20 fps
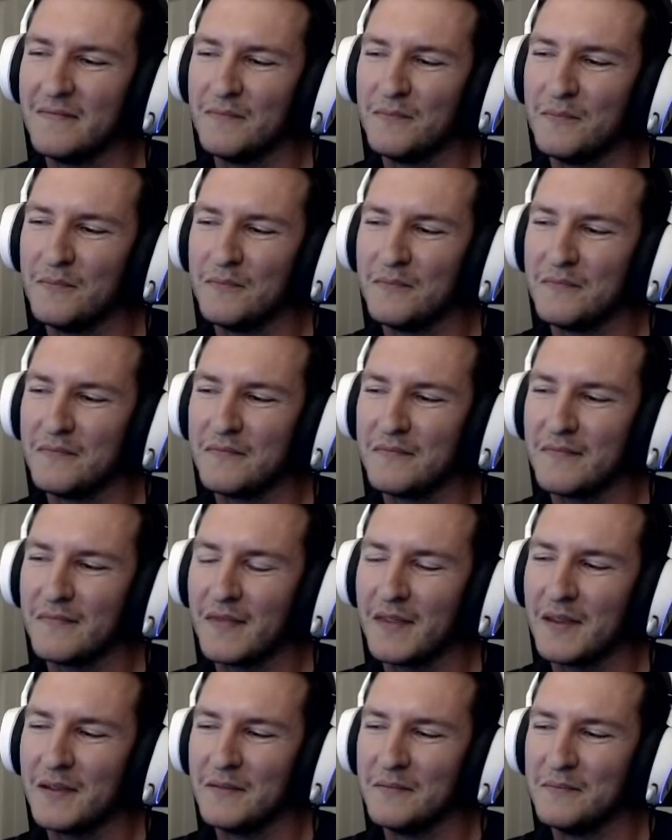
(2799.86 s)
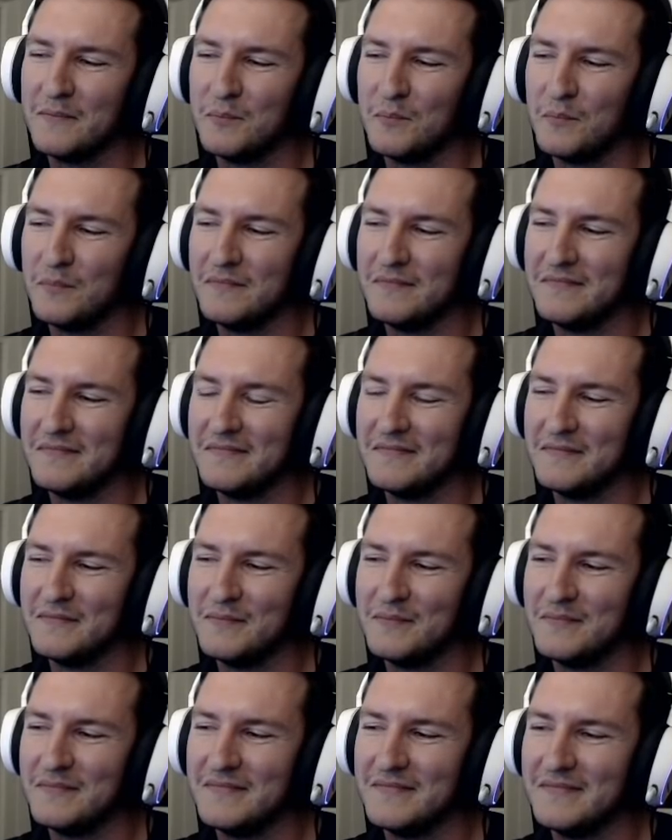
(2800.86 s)
boss here, Enchantress and Two
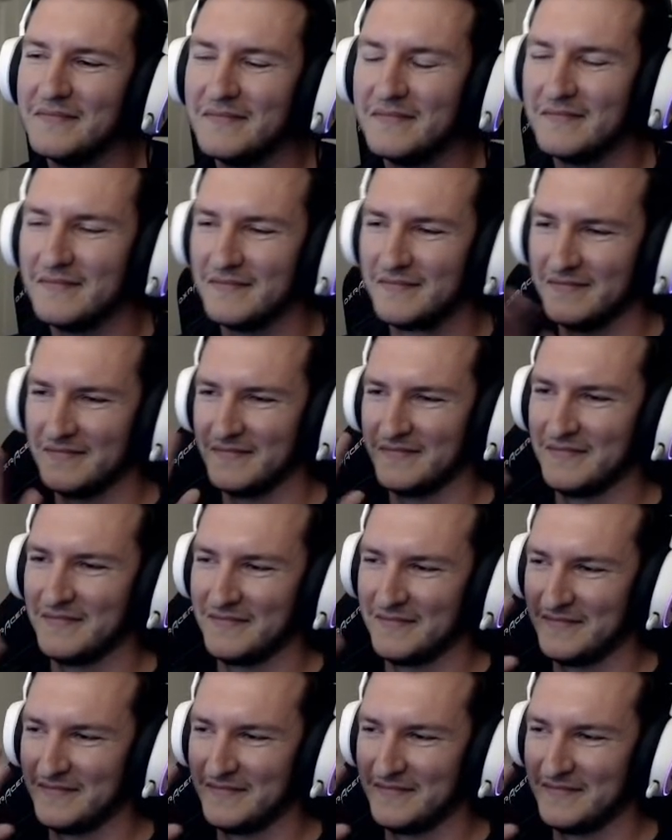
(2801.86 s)
Faces.